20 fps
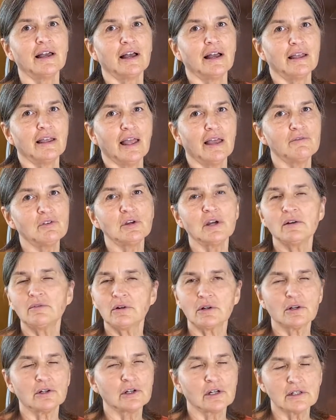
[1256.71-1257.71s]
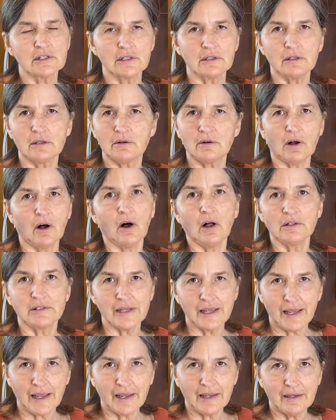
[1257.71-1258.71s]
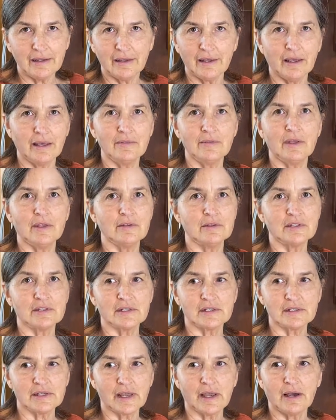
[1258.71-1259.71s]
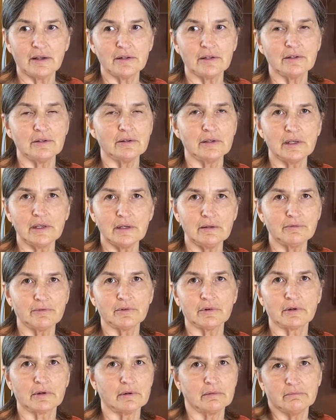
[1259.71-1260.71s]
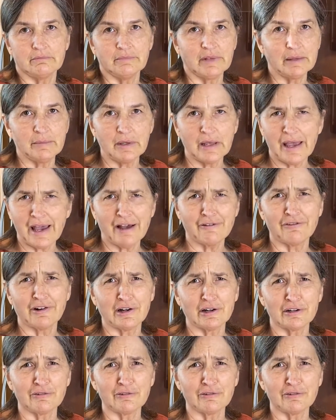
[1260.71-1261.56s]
Have you ever cooked all day and then you sit down and you eat for maybe a half hour,